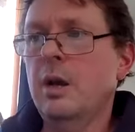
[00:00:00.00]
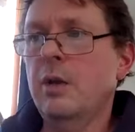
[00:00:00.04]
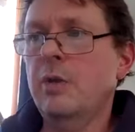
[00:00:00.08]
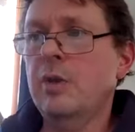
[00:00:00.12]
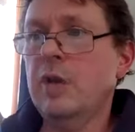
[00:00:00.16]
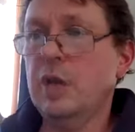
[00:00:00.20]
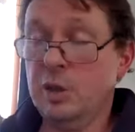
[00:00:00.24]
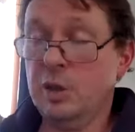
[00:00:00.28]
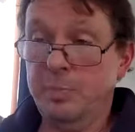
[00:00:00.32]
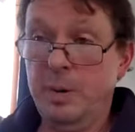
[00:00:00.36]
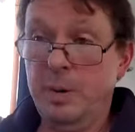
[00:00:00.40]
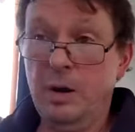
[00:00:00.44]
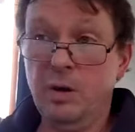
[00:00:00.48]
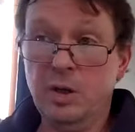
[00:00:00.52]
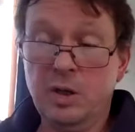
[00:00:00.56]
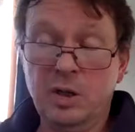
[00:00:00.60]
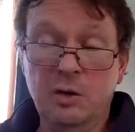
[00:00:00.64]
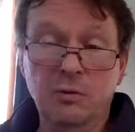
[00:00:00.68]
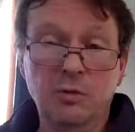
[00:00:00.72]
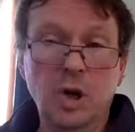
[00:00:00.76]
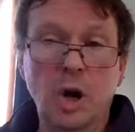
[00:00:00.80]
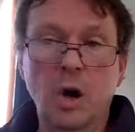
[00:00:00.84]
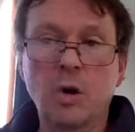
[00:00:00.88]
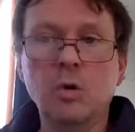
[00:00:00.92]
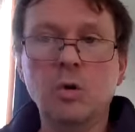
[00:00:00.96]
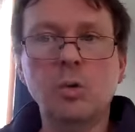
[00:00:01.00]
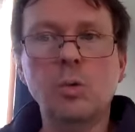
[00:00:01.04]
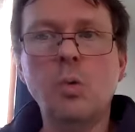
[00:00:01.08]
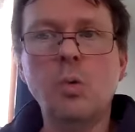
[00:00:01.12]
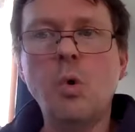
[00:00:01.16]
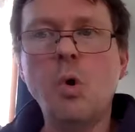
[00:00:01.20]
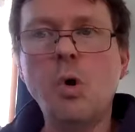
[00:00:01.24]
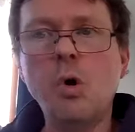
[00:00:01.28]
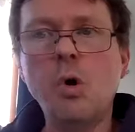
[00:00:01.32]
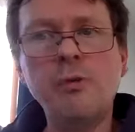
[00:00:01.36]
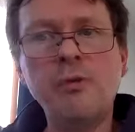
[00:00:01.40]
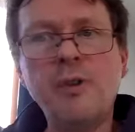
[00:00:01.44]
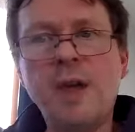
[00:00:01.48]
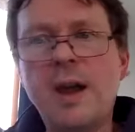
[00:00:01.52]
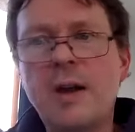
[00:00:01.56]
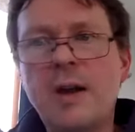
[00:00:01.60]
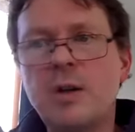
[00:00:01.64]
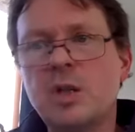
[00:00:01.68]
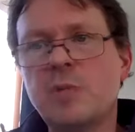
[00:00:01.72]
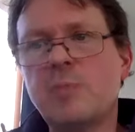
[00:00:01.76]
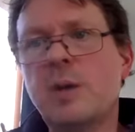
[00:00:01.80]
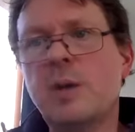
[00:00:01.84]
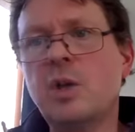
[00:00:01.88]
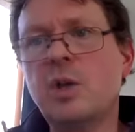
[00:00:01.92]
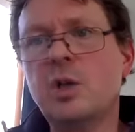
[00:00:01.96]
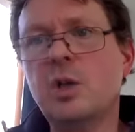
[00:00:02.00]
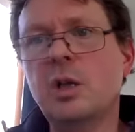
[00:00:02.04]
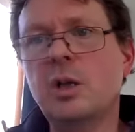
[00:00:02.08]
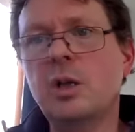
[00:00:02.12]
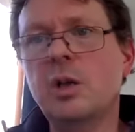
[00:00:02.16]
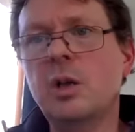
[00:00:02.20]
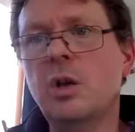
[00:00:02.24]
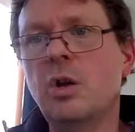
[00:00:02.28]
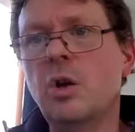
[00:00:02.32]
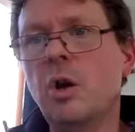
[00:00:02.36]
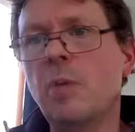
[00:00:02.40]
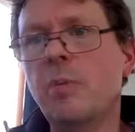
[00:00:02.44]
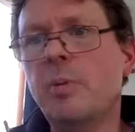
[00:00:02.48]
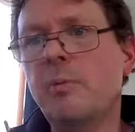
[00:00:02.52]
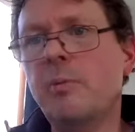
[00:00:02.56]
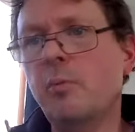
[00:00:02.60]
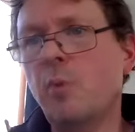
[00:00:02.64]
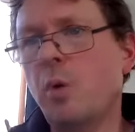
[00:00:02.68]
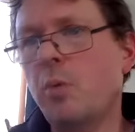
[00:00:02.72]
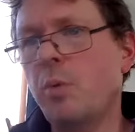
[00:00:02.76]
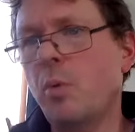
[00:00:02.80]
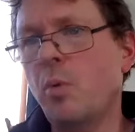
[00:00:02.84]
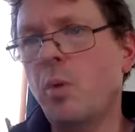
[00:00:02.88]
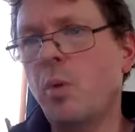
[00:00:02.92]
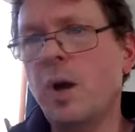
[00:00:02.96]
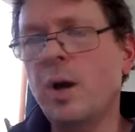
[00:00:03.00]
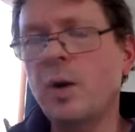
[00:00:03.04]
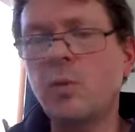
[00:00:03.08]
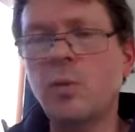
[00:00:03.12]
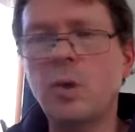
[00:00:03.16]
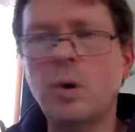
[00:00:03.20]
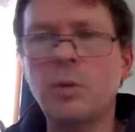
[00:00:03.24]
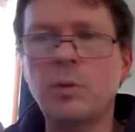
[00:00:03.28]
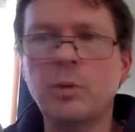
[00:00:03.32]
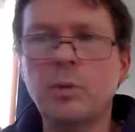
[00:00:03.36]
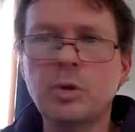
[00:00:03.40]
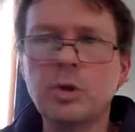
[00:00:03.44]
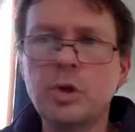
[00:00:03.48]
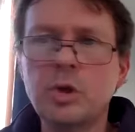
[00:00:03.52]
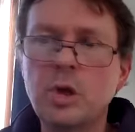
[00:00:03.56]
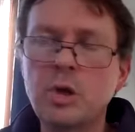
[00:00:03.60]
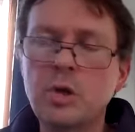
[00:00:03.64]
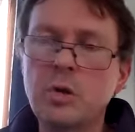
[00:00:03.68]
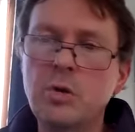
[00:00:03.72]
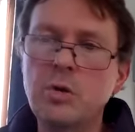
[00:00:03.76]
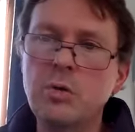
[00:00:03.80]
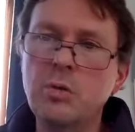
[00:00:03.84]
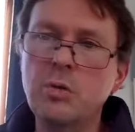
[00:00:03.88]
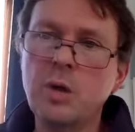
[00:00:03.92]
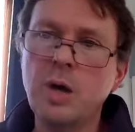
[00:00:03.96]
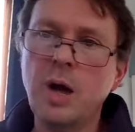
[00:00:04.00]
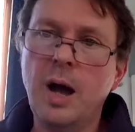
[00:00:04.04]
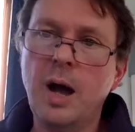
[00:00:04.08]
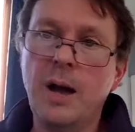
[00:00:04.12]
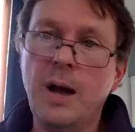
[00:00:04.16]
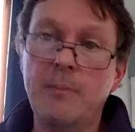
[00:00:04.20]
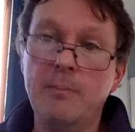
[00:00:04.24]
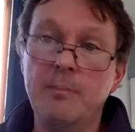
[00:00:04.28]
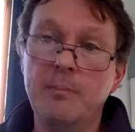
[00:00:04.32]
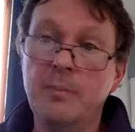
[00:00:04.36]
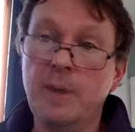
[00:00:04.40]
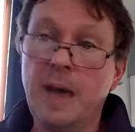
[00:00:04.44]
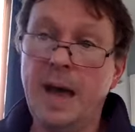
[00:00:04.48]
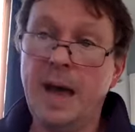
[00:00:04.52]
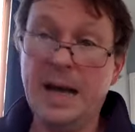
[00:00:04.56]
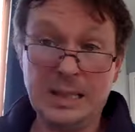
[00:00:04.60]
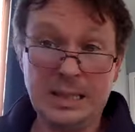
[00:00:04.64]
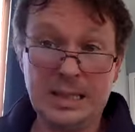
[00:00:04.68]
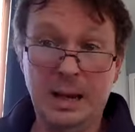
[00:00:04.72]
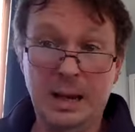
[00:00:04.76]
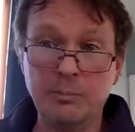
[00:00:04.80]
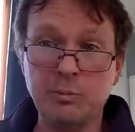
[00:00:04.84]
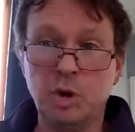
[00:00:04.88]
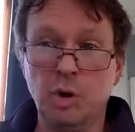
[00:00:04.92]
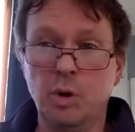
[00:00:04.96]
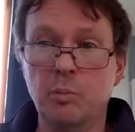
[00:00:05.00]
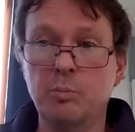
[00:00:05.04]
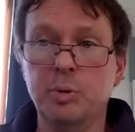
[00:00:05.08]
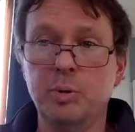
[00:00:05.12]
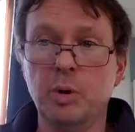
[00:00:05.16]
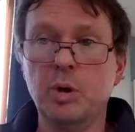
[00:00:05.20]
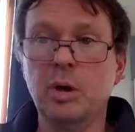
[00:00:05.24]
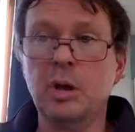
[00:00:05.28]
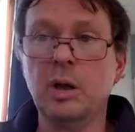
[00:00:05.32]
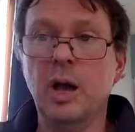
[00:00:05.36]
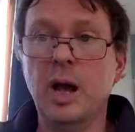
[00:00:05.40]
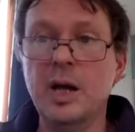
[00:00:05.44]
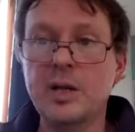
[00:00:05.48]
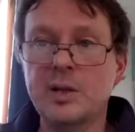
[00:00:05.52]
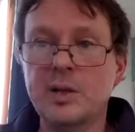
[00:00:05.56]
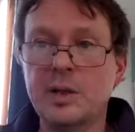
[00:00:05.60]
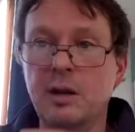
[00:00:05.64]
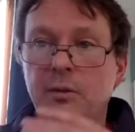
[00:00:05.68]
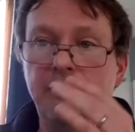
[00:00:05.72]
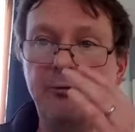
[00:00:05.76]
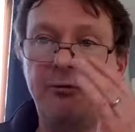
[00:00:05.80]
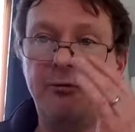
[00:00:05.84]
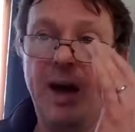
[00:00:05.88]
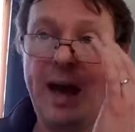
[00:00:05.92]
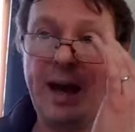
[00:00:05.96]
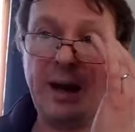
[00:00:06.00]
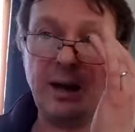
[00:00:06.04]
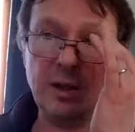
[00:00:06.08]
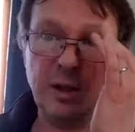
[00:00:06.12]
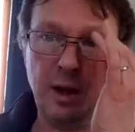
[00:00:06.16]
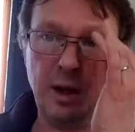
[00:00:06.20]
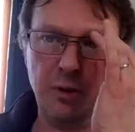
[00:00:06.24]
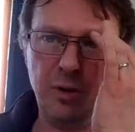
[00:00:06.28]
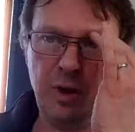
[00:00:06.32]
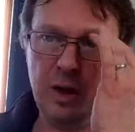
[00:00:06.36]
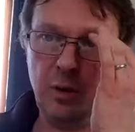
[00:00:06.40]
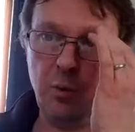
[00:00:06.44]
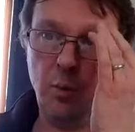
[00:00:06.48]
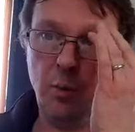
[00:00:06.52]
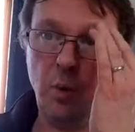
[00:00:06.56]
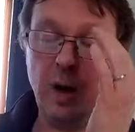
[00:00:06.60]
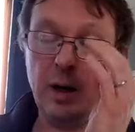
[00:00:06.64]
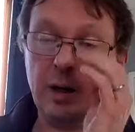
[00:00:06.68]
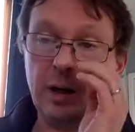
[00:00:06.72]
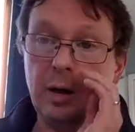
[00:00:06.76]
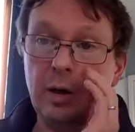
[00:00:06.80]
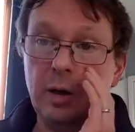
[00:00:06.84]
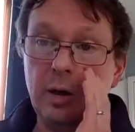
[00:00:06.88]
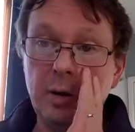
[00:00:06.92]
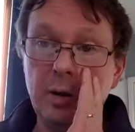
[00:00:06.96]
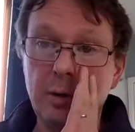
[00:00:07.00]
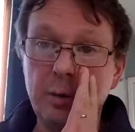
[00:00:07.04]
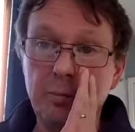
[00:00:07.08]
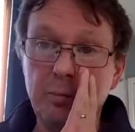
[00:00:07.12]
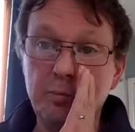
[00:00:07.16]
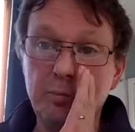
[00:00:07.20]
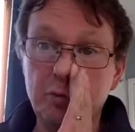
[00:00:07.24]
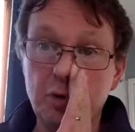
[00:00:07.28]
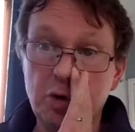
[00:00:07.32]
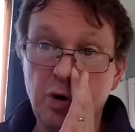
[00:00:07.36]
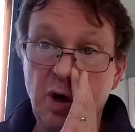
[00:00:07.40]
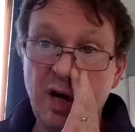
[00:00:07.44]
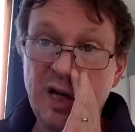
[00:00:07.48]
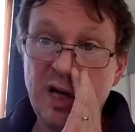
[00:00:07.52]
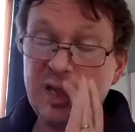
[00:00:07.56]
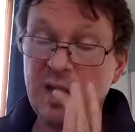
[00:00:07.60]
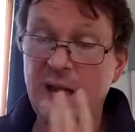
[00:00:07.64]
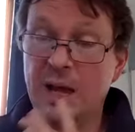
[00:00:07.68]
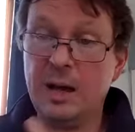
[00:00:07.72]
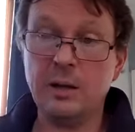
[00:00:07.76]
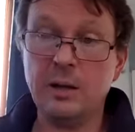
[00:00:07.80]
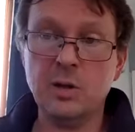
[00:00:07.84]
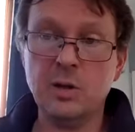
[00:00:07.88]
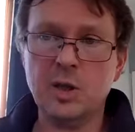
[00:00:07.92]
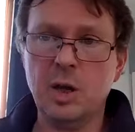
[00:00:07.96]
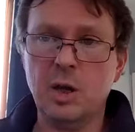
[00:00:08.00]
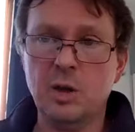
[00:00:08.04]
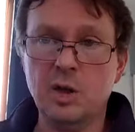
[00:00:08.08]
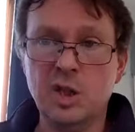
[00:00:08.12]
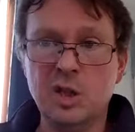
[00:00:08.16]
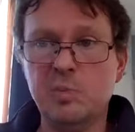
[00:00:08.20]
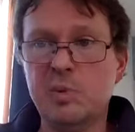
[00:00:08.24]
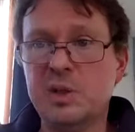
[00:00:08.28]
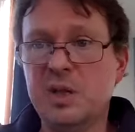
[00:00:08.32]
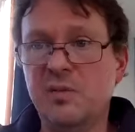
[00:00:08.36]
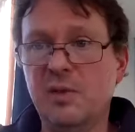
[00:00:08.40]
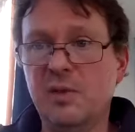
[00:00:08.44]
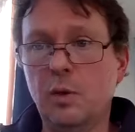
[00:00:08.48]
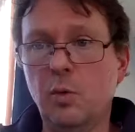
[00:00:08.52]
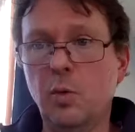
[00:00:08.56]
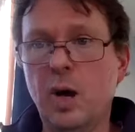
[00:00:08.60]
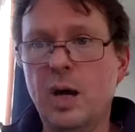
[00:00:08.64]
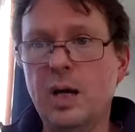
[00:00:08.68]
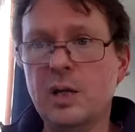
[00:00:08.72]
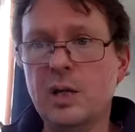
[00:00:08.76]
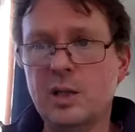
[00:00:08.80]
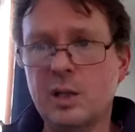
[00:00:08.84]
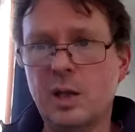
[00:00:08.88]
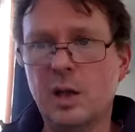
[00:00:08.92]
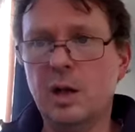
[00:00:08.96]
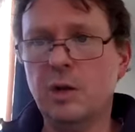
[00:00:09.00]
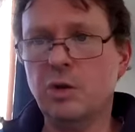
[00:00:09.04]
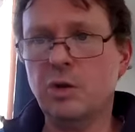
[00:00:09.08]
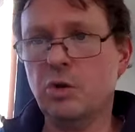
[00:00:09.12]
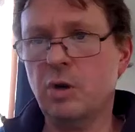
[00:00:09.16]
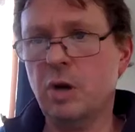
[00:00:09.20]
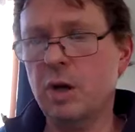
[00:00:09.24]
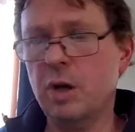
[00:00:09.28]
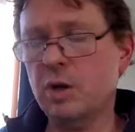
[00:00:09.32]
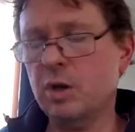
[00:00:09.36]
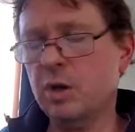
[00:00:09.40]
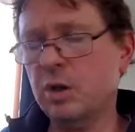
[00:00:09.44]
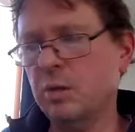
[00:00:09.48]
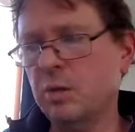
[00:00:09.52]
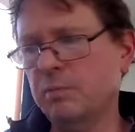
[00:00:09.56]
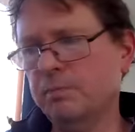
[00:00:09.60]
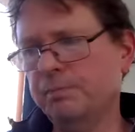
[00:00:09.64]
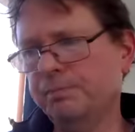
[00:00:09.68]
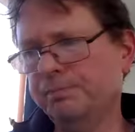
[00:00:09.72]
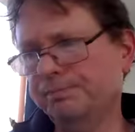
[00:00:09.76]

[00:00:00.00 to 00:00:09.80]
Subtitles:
the experience of total warfare, especially in Europe in World War I and World War II, has some sort of brutalizing effects. I think one can trace that in certain specific ways that I try to.